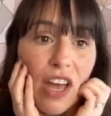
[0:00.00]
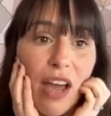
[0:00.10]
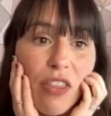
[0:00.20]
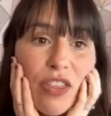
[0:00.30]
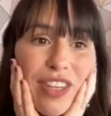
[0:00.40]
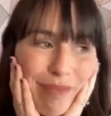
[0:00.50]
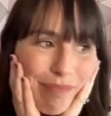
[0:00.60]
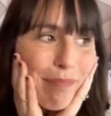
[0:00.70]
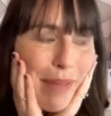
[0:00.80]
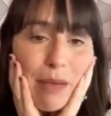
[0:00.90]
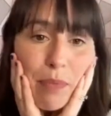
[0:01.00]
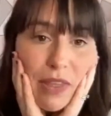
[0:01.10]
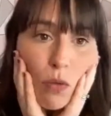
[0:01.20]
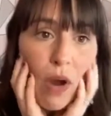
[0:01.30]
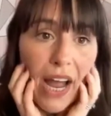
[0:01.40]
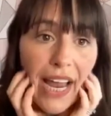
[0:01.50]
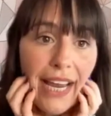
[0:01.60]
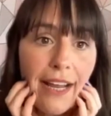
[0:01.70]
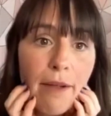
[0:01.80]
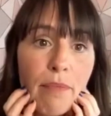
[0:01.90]
that maybe the
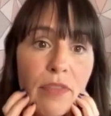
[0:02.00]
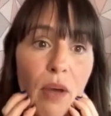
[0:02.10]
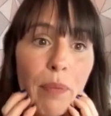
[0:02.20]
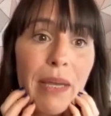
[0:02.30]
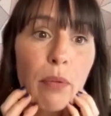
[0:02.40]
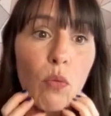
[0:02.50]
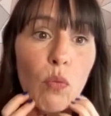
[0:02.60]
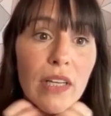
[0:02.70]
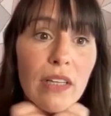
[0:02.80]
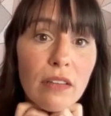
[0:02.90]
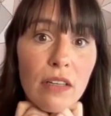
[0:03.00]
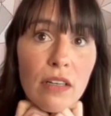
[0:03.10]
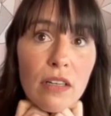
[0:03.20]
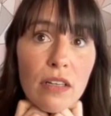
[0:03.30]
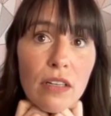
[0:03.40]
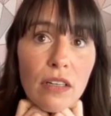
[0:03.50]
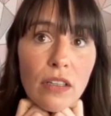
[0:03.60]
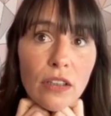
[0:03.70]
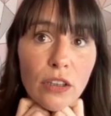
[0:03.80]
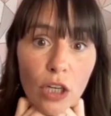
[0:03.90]
way that people will
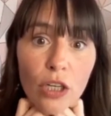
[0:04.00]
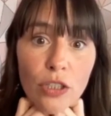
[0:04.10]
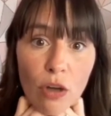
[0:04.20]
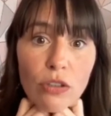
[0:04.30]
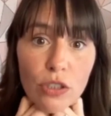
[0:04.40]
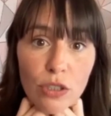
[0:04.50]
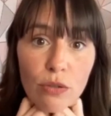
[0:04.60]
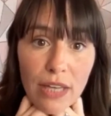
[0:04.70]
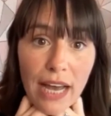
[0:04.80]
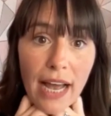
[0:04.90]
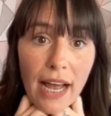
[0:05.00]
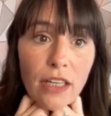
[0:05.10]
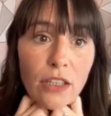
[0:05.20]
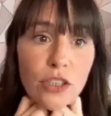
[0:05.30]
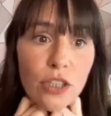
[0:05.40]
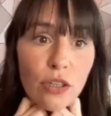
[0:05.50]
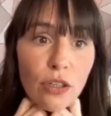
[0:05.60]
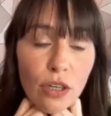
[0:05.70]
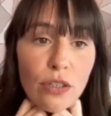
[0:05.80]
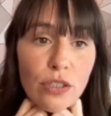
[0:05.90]
learn not to do that and to
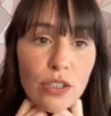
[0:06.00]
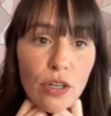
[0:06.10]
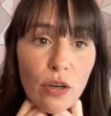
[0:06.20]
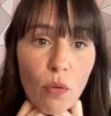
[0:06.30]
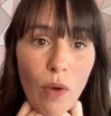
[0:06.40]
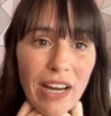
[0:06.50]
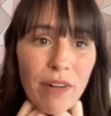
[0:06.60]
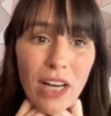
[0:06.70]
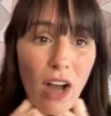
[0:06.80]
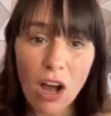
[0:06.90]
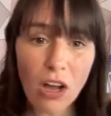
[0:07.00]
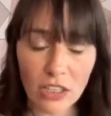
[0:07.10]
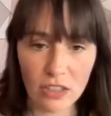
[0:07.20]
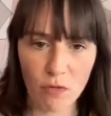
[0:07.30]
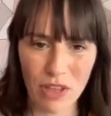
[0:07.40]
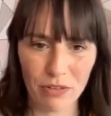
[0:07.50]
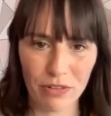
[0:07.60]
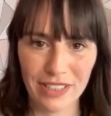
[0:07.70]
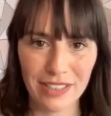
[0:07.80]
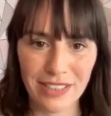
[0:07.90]
learn to wait, regardless of whether
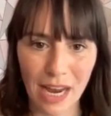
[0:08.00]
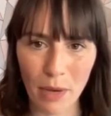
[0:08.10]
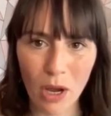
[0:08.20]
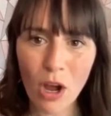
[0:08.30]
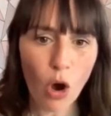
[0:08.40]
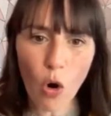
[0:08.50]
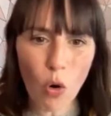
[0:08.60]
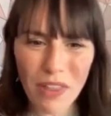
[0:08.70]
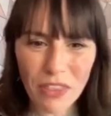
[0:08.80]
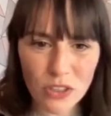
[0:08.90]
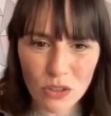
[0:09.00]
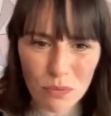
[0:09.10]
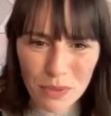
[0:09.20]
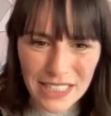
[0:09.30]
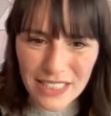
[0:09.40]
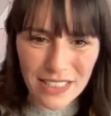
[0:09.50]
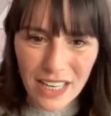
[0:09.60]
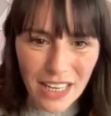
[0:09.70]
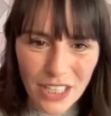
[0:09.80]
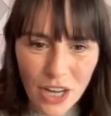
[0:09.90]
it's a stammer or whether somebody's,
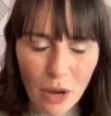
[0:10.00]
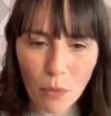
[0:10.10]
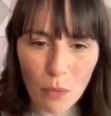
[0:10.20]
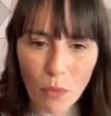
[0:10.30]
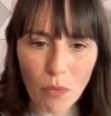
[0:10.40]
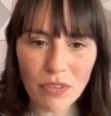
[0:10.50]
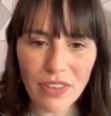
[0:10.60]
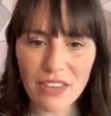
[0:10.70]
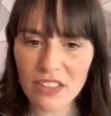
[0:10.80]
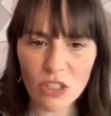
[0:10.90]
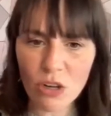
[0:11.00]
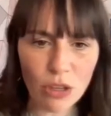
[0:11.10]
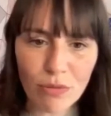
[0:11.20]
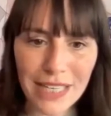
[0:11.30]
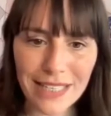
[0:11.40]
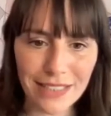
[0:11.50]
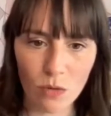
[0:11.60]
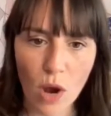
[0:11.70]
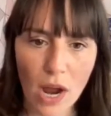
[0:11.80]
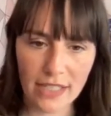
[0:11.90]
you know, there's another
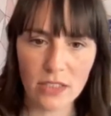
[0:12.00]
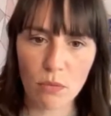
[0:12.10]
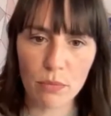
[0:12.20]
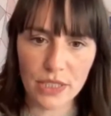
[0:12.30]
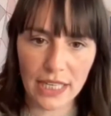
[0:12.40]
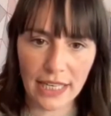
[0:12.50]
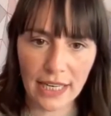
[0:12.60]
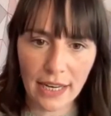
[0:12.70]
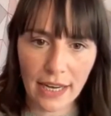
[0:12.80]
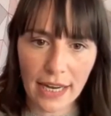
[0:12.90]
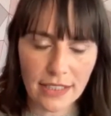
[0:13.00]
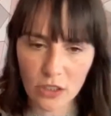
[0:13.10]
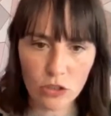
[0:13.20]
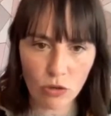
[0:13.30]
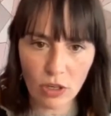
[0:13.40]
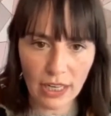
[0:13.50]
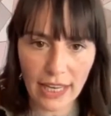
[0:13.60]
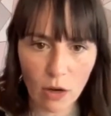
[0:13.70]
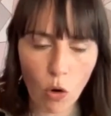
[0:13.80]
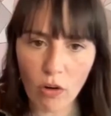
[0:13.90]
reason why somebody is
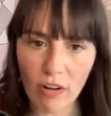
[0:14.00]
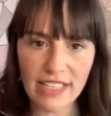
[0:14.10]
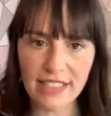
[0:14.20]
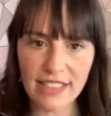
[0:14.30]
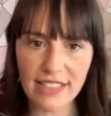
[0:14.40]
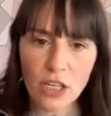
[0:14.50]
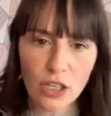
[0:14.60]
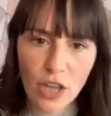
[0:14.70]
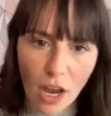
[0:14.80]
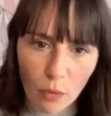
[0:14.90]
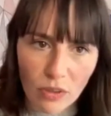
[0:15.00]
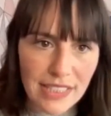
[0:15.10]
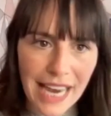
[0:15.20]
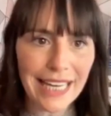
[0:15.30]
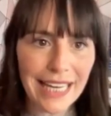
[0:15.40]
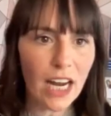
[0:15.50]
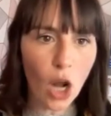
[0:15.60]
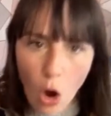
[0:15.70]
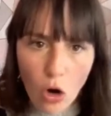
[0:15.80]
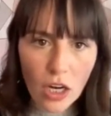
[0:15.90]
struggling or is, you know, taking
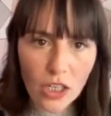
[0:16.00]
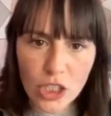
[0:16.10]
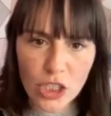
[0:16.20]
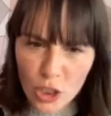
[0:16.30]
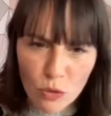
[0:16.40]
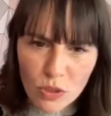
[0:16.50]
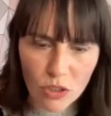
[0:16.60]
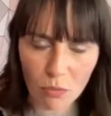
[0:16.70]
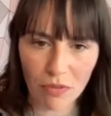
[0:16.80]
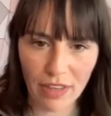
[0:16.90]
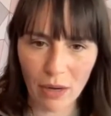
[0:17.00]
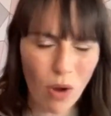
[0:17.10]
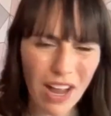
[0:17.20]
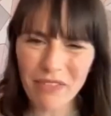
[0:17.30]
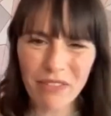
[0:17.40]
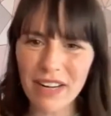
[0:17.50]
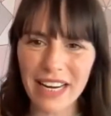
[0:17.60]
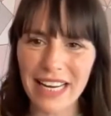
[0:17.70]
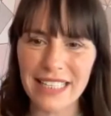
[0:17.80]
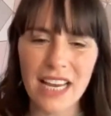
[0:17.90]
longer to do something, whatever
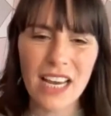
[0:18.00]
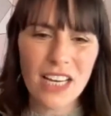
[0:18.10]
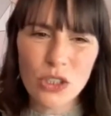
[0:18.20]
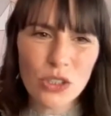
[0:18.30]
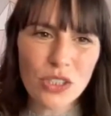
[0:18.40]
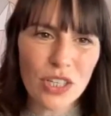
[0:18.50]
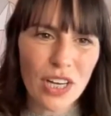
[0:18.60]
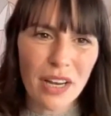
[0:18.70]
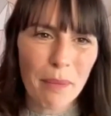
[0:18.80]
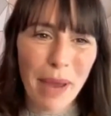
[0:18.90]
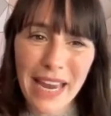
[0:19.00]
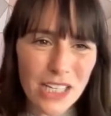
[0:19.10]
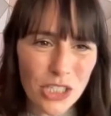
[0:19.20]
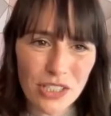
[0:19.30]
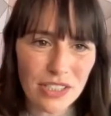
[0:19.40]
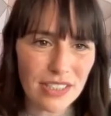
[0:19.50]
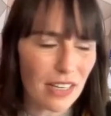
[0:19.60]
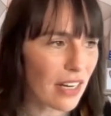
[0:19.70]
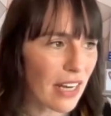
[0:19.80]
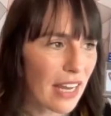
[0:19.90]
it is, just patience.
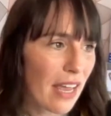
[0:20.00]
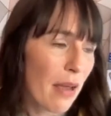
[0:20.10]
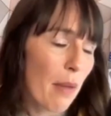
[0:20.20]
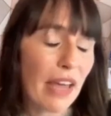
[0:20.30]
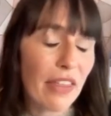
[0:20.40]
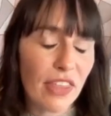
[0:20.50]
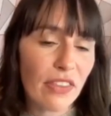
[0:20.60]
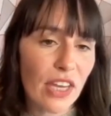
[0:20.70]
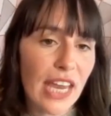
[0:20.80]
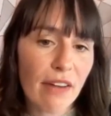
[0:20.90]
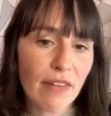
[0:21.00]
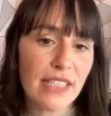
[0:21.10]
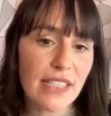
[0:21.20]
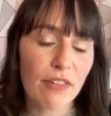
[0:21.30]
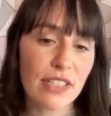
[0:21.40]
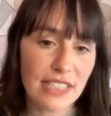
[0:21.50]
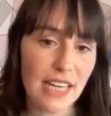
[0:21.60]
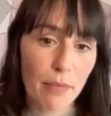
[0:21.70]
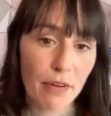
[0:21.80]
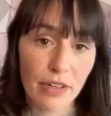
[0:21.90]
But I think that hearing different
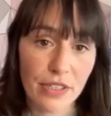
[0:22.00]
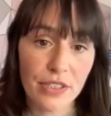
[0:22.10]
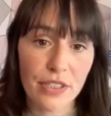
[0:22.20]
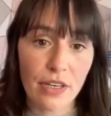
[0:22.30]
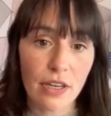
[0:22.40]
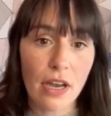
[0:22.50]
stammerers